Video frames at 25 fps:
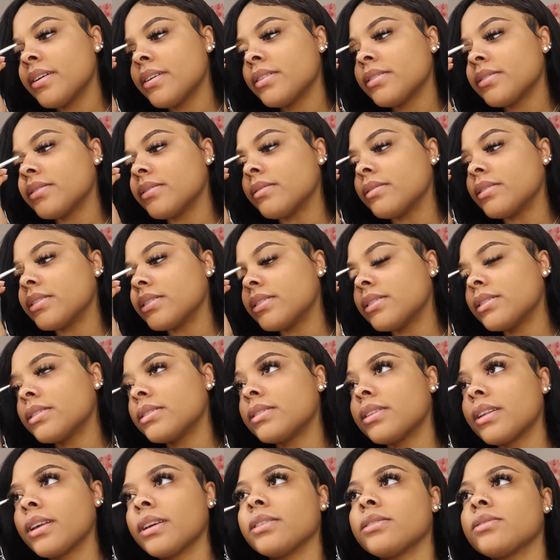so this
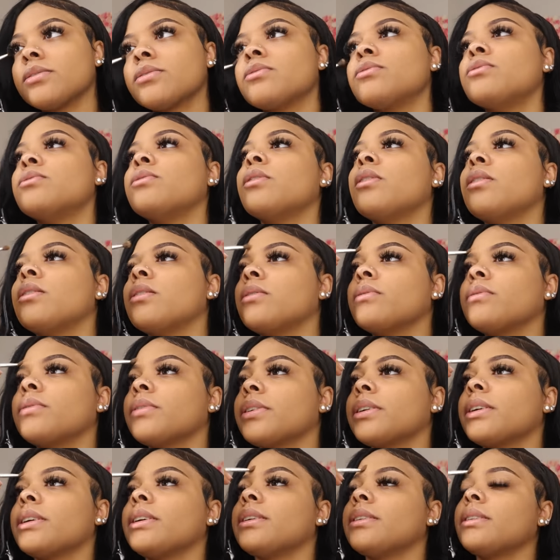is like school all over
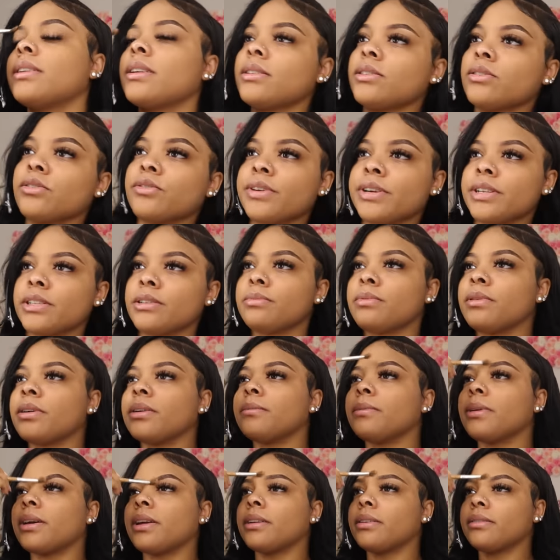again. That's the crazy part
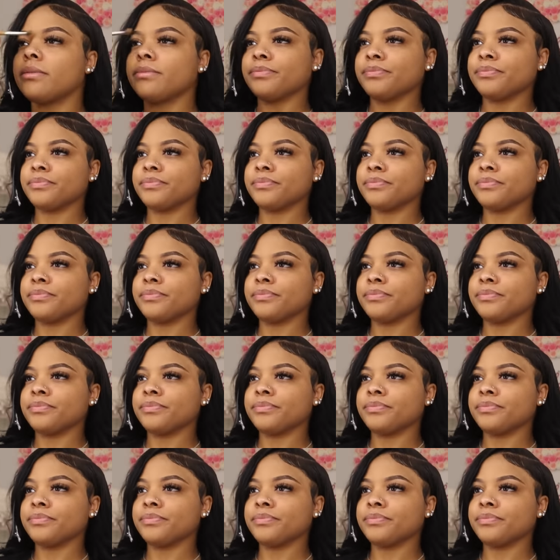about it.